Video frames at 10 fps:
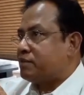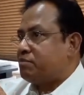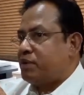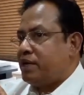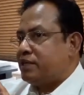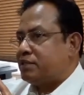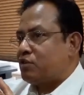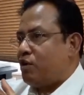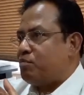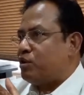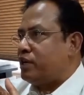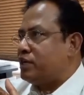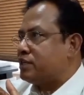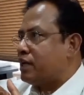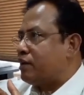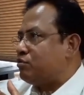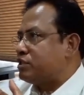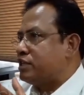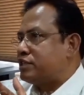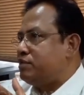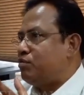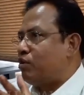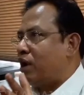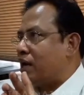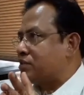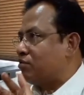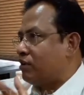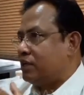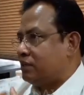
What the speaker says: Bridge component is around 64 lakhs only.